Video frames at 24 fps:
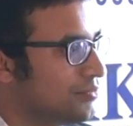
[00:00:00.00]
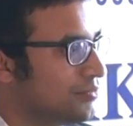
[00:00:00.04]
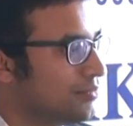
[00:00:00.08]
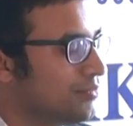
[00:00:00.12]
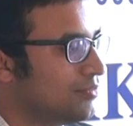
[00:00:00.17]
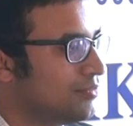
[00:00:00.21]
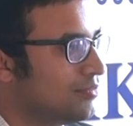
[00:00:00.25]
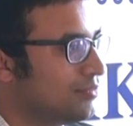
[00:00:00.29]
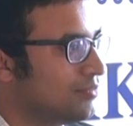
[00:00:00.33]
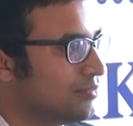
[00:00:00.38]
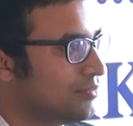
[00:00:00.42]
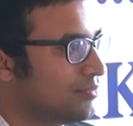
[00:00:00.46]
How much
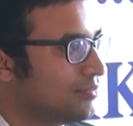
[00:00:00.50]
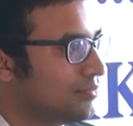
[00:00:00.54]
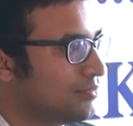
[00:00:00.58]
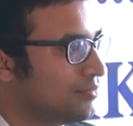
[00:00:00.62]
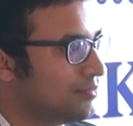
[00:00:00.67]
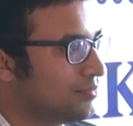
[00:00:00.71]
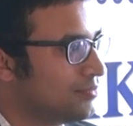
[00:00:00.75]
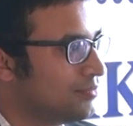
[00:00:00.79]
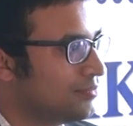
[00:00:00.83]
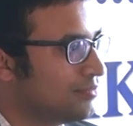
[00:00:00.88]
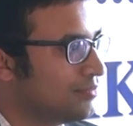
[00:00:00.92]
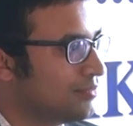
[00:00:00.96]
solar have
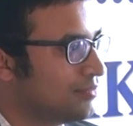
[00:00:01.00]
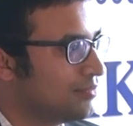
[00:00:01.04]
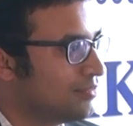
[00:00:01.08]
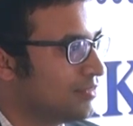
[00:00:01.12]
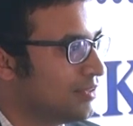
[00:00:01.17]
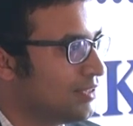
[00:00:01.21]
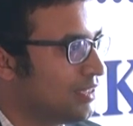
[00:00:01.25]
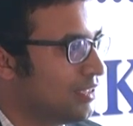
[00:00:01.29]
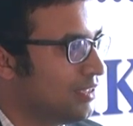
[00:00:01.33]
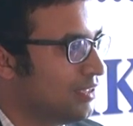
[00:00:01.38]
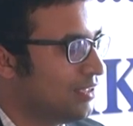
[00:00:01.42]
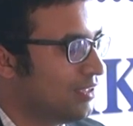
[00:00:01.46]
we reached
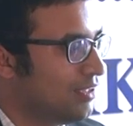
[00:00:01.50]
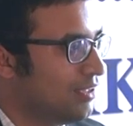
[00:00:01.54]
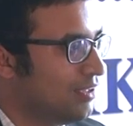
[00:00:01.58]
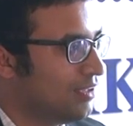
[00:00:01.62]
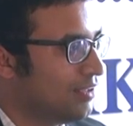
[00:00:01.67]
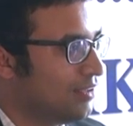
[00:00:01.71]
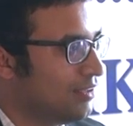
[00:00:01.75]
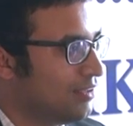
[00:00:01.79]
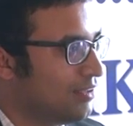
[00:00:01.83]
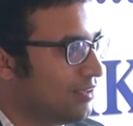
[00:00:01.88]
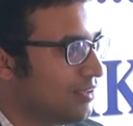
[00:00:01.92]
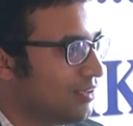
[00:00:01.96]
till
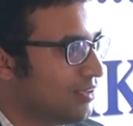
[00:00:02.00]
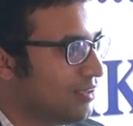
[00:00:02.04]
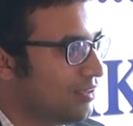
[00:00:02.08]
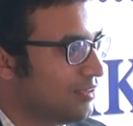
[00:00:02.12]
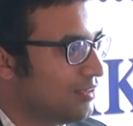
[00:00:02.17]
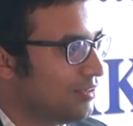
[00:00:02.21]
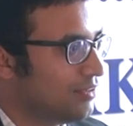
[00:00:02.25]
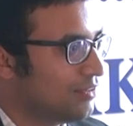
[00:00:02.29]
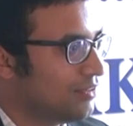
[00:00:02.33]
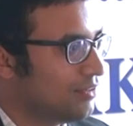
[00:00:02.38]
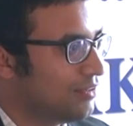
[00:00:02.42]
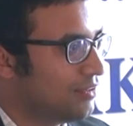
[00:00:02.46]

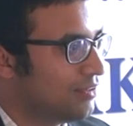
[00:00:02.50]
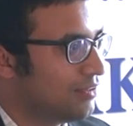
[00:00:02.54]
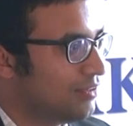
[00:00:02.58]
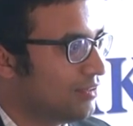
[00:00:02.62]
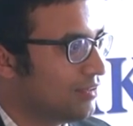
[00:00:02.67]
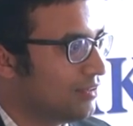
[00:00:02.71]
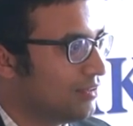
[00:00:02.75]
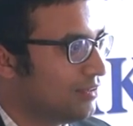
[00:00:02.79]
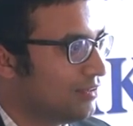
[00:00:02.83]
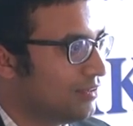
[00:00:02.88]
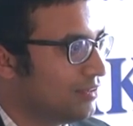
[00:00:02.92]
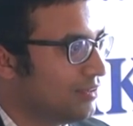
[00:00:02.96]
now?
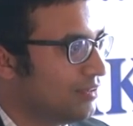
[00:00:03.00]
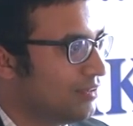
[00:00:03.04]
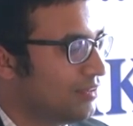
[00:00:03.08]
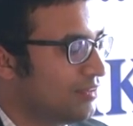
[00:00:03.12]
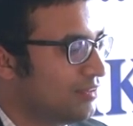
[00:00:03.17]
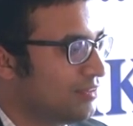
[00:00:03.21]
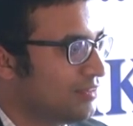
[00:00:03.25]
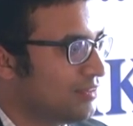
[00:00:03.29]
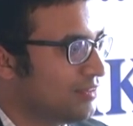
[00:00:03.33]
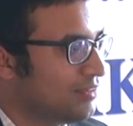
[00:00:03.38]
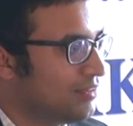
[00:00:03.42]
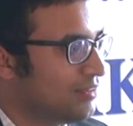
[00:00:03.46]
Now
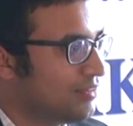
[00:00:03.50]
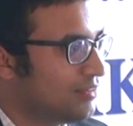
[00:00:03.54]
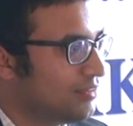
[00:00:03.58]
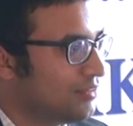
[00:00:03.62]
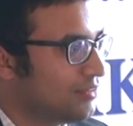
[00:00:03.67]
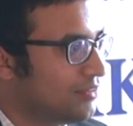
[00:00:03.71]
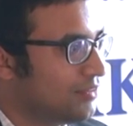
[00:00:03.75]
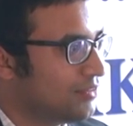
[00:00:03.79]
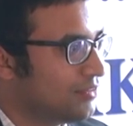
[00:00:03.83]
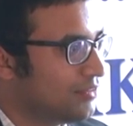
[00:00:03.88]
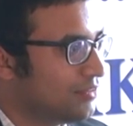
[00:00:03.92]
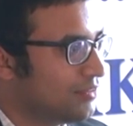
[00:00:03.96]
we
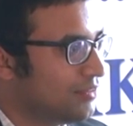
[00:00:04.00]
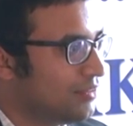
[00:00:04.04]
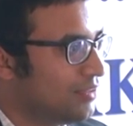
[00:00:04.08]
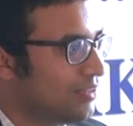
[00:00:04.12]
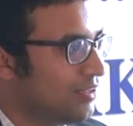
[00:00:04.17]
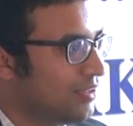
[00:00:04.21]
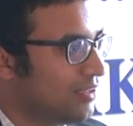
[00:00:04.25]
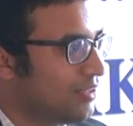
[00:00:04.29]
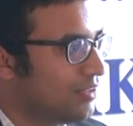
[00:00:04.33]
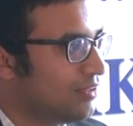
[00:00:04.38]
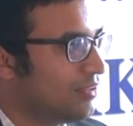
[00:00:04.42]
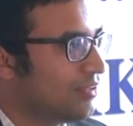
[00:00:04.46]
are
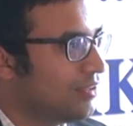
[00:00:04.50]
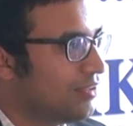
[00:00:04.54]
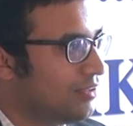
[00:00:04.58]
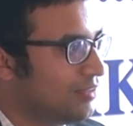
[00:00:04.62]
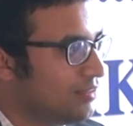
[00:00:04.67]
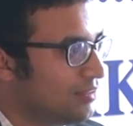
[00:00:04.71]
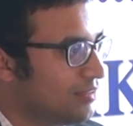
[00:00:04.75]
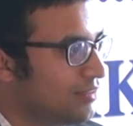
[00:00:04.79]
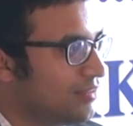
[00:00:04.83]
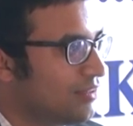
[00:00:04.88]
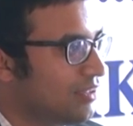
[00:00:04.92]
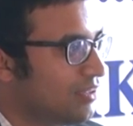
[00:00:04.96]

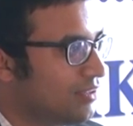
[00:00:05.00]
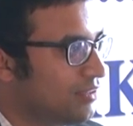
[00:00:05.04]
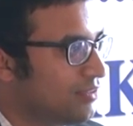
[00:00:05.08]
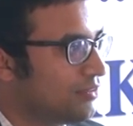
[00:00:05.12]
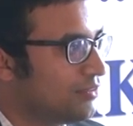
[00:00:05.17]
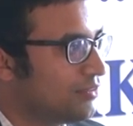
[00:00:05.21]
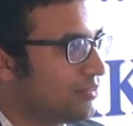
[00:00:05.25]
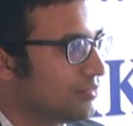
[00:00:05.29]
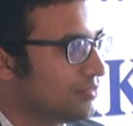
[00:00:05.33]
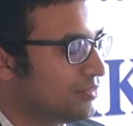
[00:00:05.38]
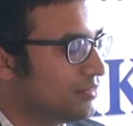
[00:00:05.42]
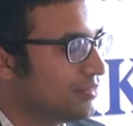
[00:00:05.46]
in
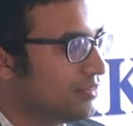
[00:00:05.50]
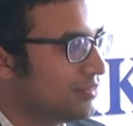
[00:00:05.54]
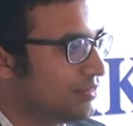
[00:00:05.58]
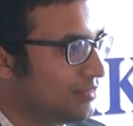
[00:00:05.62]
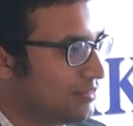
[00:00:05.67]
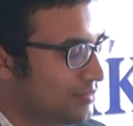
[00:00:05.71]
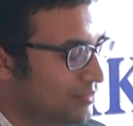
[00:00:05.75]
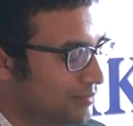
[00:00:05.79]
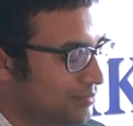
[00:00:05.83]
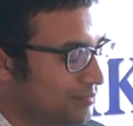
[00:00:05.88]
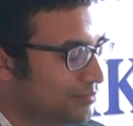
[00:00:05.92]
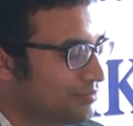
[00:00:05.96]

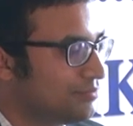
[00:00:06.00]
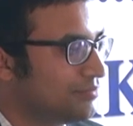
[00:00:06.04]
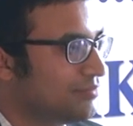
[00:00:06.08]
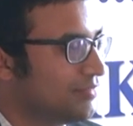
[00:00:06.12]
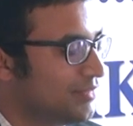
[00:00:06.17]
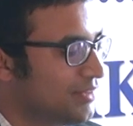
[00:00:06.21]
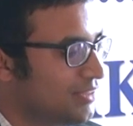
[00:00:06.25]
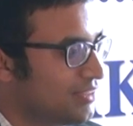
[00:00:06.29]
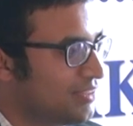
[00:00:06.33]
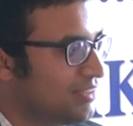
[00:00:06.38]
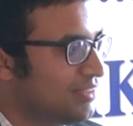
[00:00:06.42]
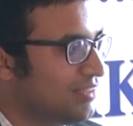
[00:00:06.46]
2020.
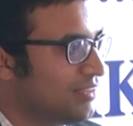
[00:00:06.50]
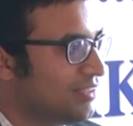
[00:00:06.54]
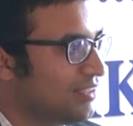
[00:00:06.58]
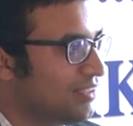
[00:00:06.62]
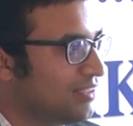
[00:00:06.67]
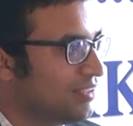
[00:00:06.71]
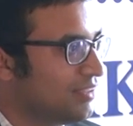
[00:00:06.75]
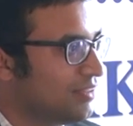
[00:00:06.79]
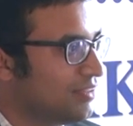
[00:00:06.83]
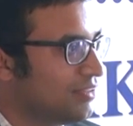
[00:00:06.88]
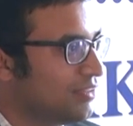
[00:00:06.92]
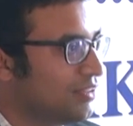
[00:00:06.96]
How much have
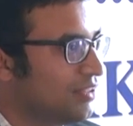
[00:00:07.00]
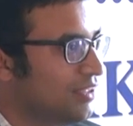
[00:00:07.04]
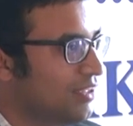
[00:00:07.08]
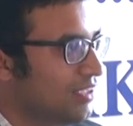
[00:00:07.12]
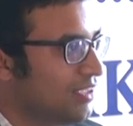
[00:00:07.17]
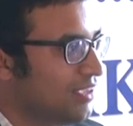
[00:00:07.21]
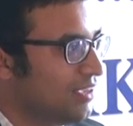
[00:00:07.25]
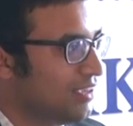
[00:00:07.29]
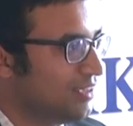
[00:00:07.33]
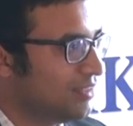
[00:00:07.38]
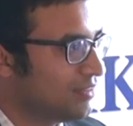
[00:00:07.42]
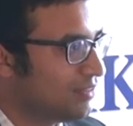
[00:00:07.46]
we
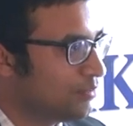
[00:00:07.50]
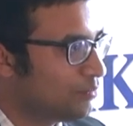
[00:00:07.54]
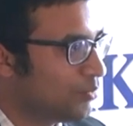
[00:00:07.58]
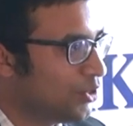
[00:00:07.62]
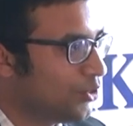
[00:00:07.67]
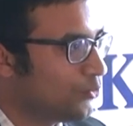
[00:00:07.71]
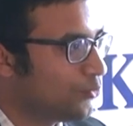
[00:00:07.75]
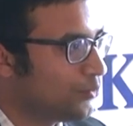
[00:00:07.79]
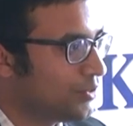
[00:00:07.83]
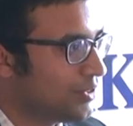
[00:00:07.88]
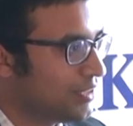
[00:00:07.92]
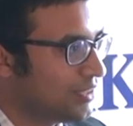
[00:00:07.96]
reached? It's
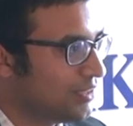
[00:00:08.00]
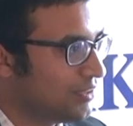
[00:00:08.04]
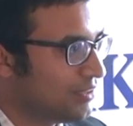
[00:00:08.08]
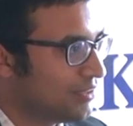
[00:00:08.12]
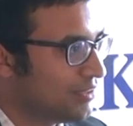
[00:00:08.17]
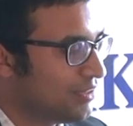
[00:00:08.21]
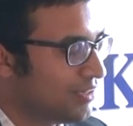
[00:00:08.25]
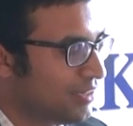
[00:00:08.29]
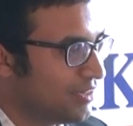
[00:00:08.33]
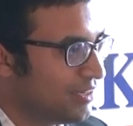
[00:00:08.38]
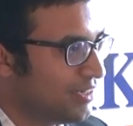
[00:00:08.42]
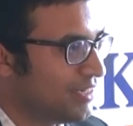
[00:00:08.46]
about
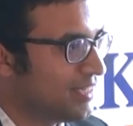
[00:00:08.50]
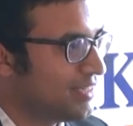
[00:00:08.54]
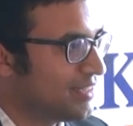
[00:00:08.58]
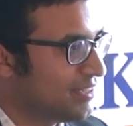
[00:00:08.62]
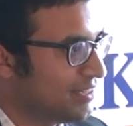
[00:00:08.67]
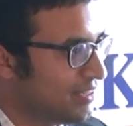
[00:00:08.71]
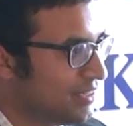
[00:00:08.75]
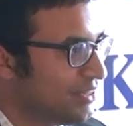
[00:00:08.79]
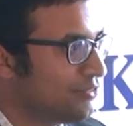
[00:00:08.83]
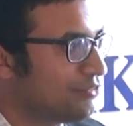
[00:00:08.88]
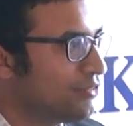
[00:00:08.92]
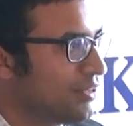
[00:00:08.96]

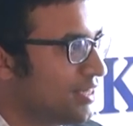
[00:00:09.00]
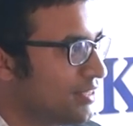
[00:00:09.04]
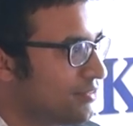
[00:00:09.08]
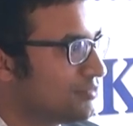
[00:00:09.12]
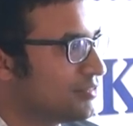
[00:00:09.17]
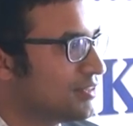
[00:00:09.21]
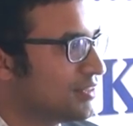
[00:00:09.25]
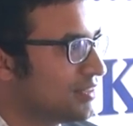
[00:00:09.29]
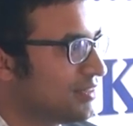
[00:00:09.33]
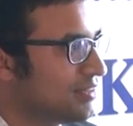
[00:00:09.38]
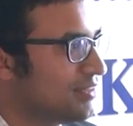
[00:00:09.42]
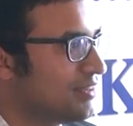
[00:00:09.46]
35,
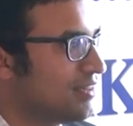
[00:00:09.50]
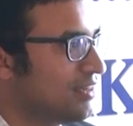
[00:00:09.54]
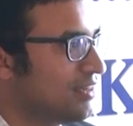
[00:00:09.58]
sir.